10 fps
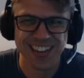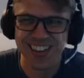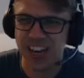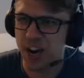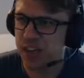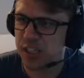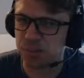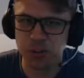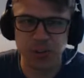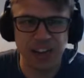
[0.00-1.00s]
RS
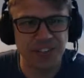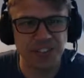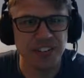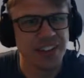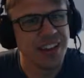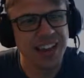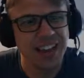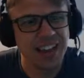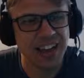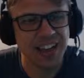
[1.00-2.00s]
Bluey.
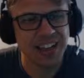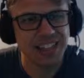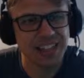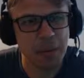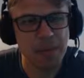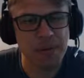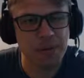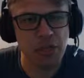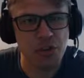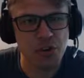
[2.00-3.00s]
That might be like
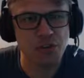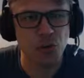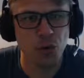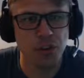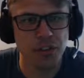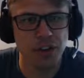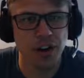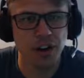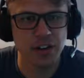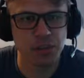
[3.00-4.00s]
my third or fourth
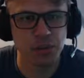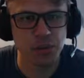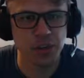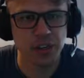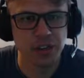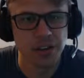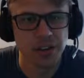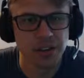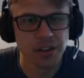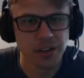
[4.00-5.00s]
RS Bluey.
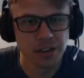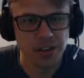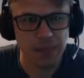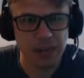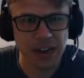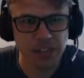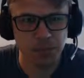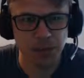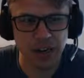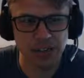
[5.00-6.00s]
I'm kind of
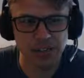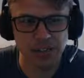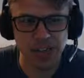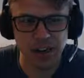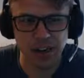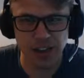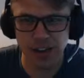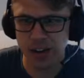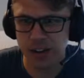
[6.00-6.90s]
surprised that